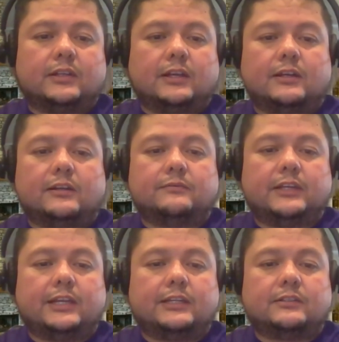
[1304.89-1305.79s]

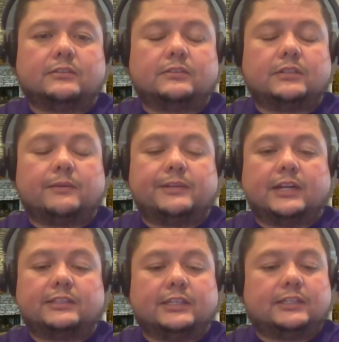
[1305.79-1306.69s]
And I mean, I
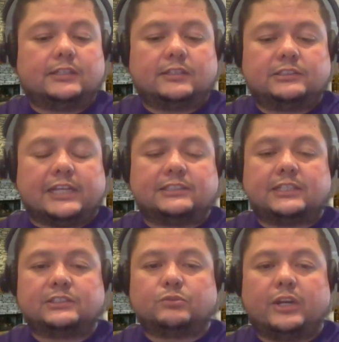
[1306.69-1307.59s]
think SANS
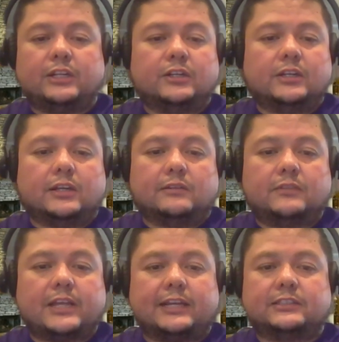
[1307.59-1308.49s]
has really good
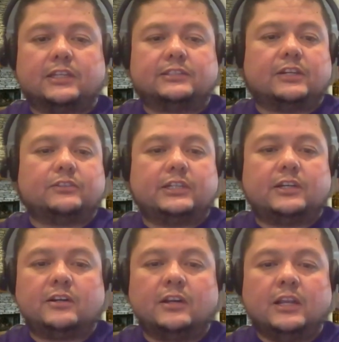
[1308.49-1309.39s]
hackathons out there.